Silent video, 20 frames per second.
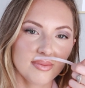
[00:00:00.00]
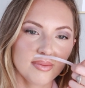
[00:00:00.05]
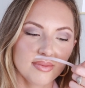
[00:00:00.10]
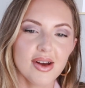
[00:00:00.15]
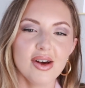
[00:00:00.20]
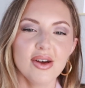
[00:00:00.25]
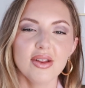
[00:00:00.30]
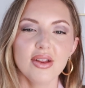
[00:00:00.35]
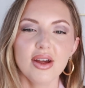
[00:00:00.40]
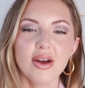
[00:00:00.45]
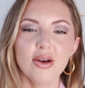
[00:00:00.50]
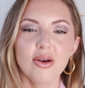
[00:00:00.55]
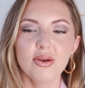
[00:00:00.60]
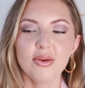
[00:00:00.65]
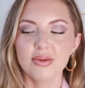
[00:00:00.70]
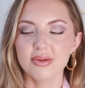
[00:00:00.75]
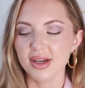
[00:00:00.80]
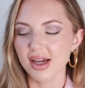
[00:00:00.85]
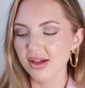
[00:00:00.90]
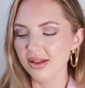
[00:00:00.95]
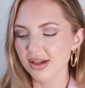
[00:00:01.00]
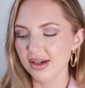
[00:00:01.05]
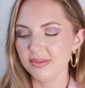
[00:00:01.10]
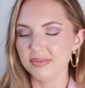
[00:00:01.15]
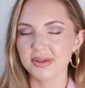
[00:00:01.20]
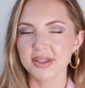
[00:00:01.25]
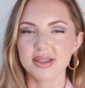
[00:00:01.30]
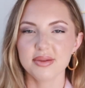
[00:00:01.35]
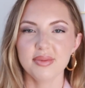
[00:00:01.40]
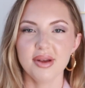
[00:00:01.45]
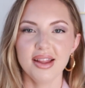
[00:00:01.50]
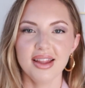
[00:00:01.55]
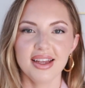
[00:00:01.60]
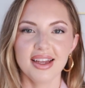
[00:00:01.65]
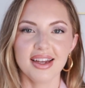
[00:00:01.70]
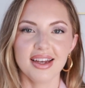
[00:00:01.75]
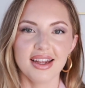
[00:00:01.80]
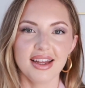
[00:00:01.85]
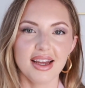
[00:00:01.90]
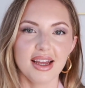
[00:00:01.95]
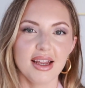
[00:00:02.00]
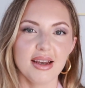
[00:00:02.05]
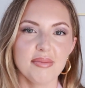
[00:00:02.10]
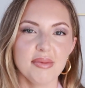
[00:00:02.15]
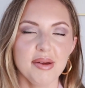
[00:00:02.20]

Although now that I'm smelling it again,